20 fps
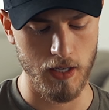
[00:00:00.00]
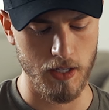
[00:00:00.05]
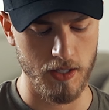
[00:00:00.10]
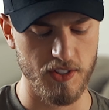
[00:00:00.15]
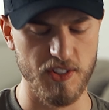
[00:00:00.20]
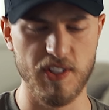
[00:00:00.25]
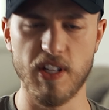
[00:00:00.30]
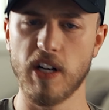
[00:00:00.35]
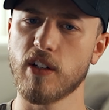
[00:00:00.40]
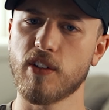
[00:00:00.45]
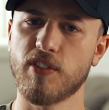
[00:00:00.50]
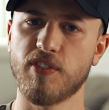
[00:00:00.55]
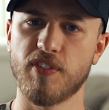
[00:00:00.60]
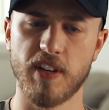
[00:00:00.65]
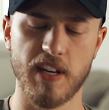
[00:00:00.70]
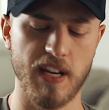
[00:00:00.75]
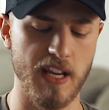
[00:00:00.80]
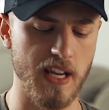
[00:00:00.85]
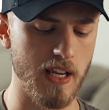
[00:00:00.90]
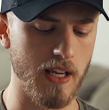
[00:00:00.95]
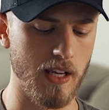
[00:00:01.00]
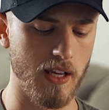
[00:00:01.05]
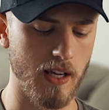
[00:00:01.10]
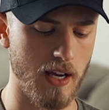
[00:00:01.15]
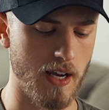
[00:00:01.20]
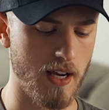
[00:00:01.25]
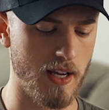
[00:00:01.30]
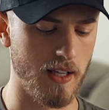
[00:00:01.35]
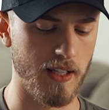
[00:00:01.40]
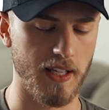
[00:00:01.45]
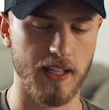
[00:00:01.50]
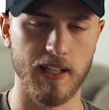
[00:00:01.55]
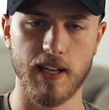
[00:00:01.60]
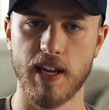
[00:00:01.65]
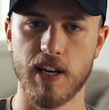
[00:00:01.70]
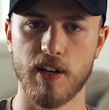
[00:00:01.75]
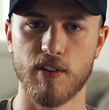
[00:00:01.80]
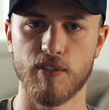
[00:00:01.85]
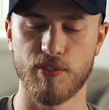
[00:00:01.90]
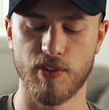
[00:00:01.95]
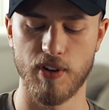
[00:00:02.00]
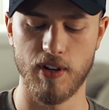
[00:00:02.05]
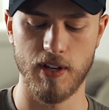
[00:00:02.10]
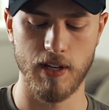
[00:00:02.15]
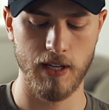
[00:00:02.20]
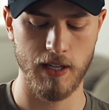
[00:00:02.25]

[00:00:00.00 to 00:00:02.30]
snug fitting, like kind of,